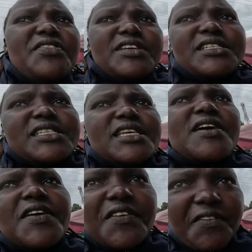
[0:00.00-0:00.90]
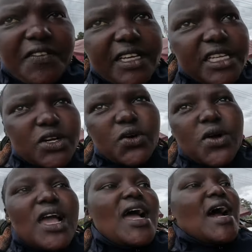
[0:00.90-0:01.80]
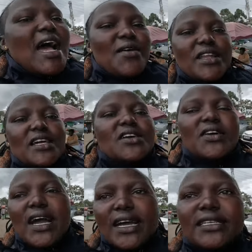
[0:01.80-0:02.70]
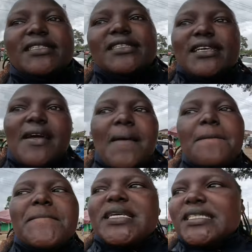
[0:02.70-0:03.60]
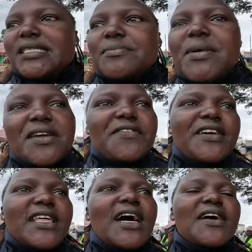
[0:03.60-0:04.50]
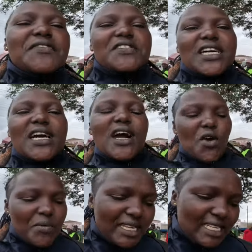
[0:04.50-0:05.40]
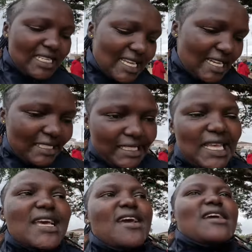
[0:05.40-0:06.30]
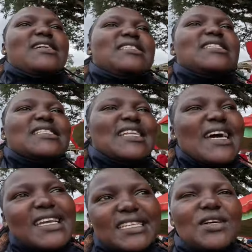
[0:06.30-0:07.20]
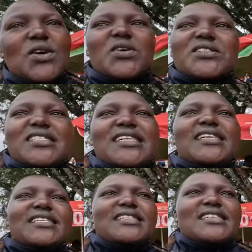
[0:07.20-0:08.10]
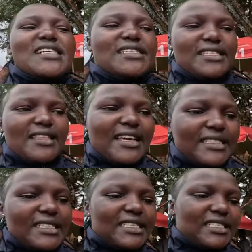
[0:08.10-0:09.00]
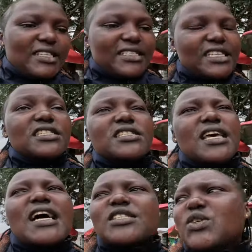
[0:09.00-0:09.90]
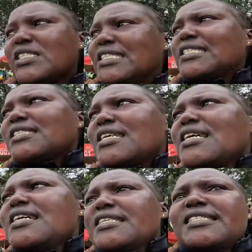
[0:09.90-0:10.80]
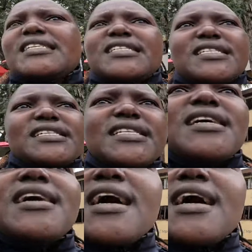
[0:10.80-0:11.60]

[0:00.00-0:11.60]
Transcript: this video. I want to go and meet my father after how many years? Is it 9 or 10 years? That is since 2016.